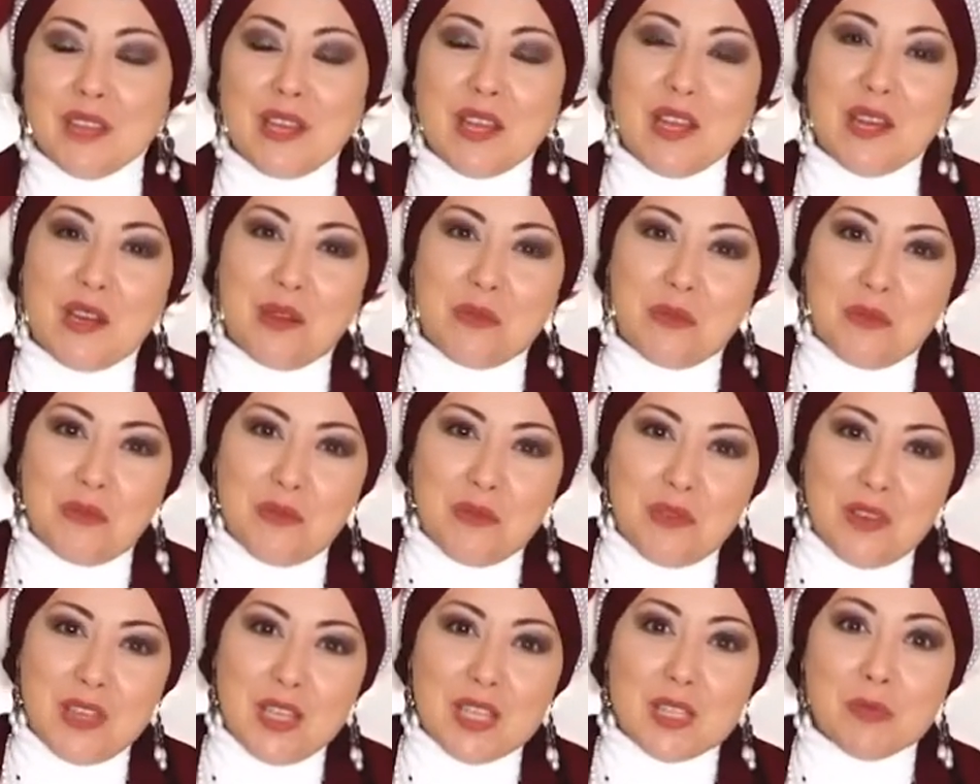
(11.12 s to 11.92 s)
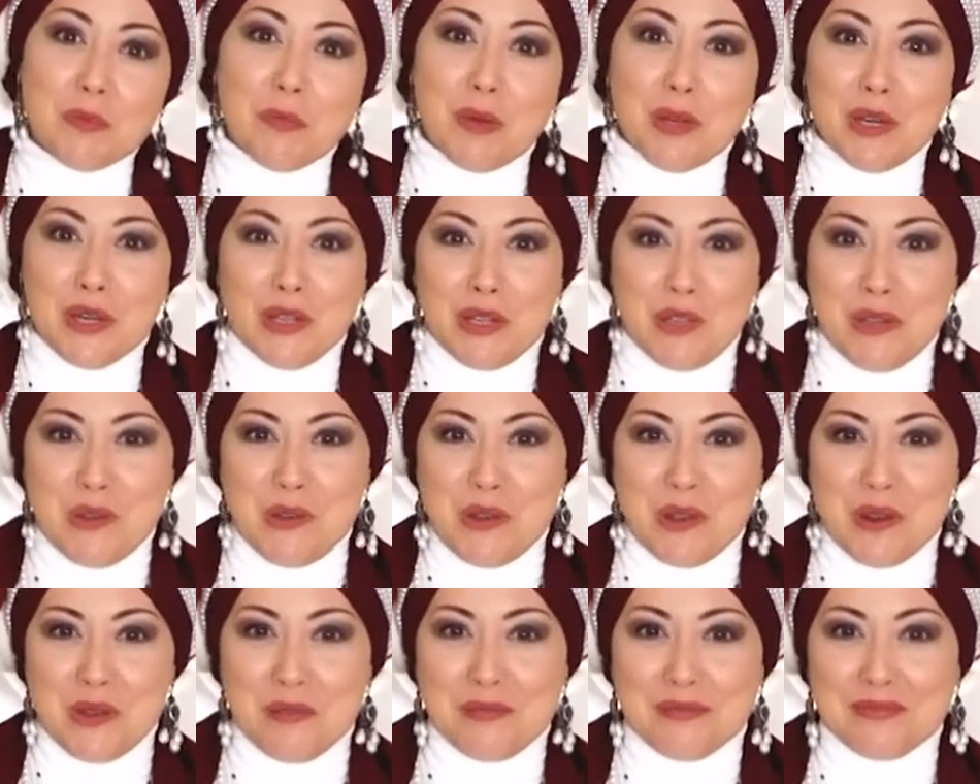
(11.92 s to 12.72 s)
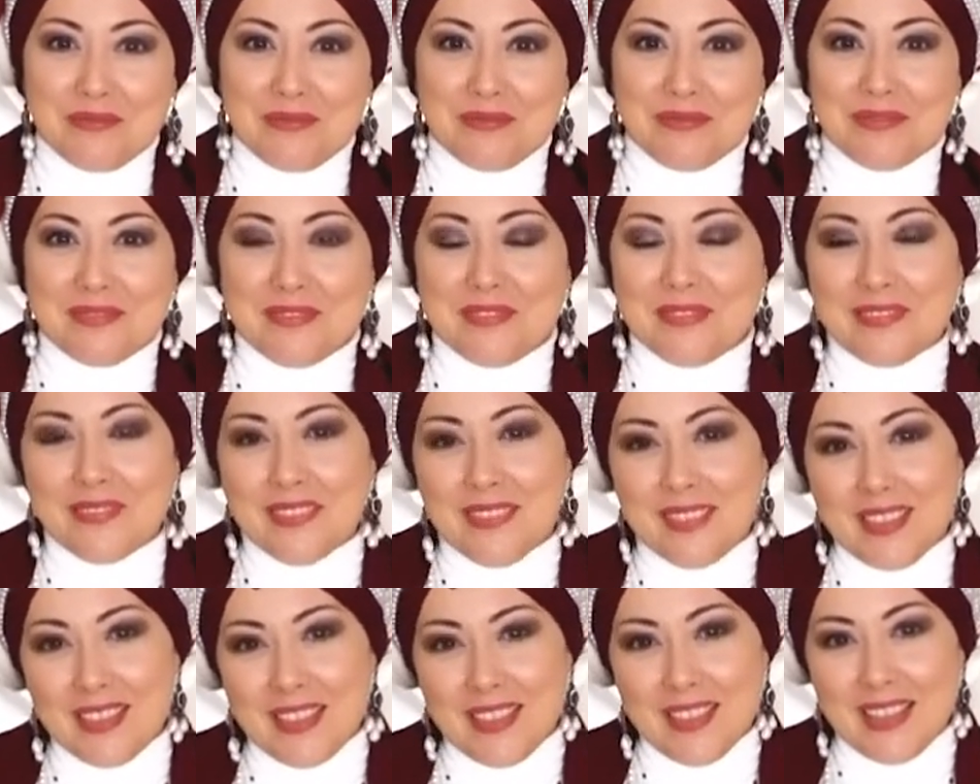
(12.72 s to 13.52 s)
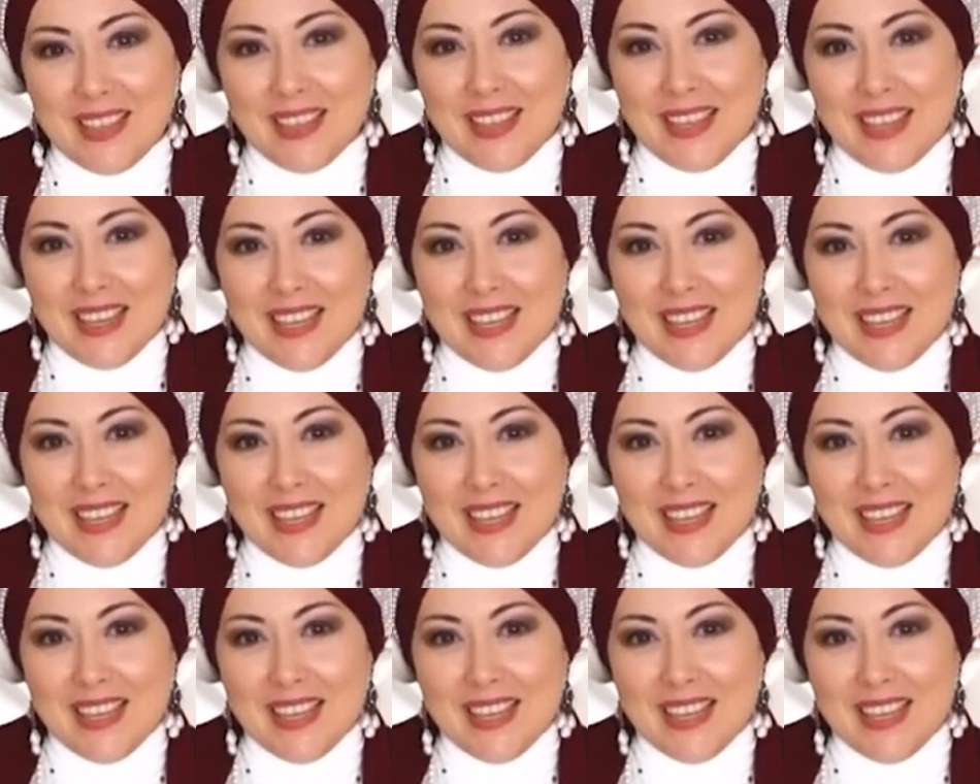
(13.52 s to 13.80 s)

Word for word: on the topic of love.